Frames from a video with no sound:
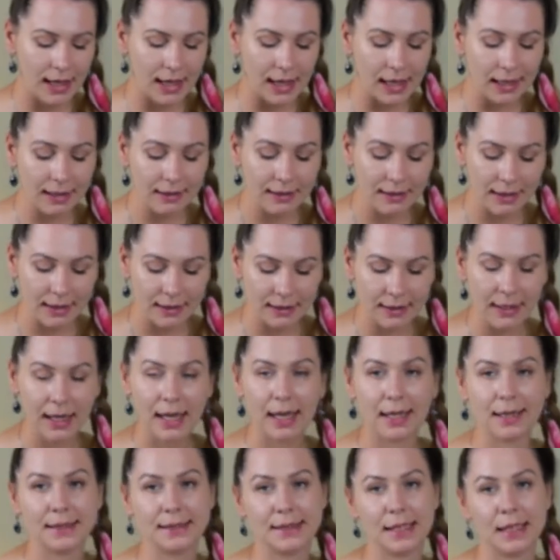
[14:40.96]
and then
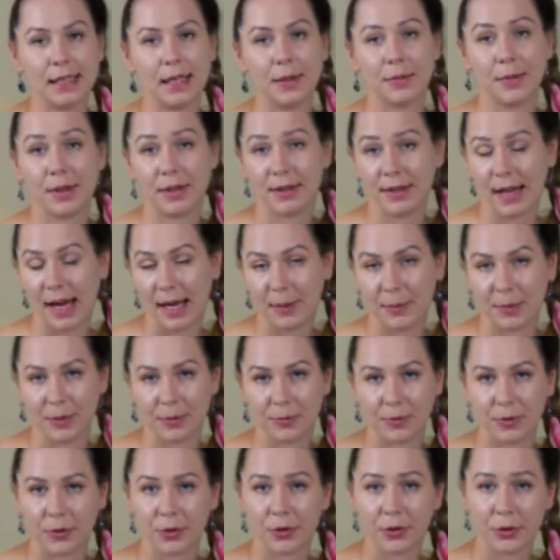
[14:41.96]
I set up the timer
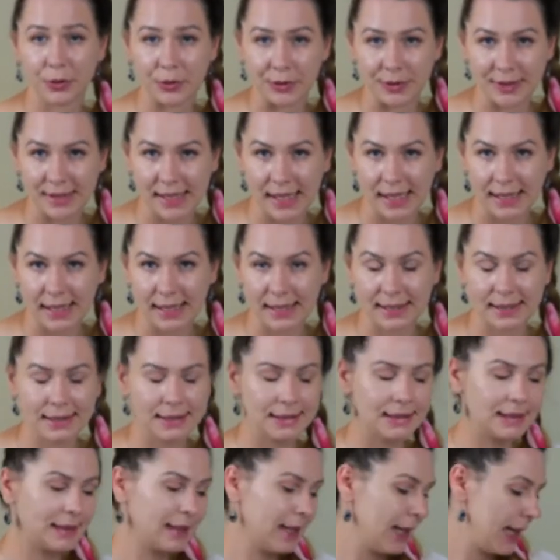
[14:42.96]
for 2
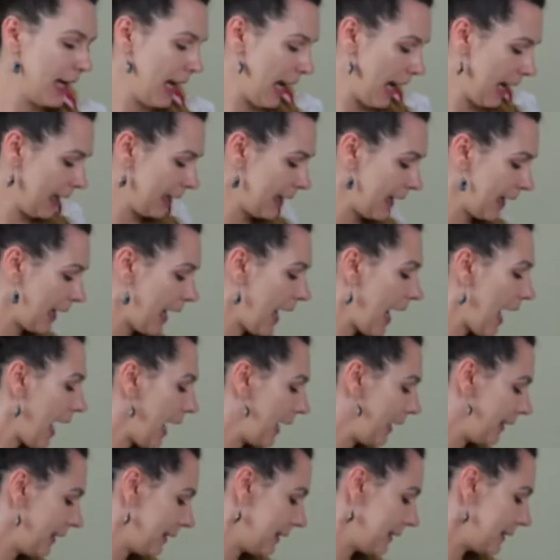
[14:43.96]
seconds and I
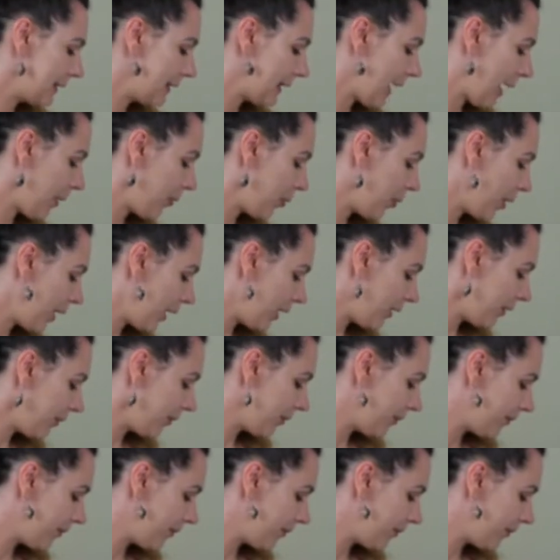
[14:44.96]
hide it somewhere.